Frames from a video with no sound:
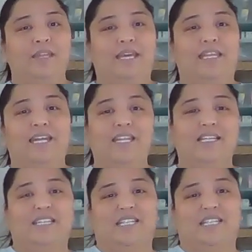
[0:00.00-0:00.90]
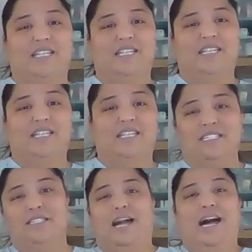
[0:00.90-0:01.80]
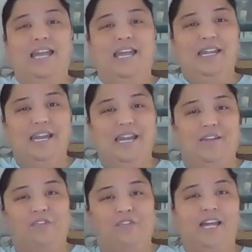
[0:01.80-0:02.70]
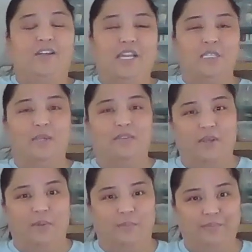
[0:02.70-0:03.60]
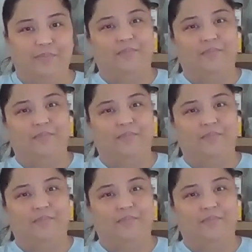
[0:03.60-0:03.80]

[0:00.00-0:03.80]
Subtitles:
that thing's gonna slide and fly across my room.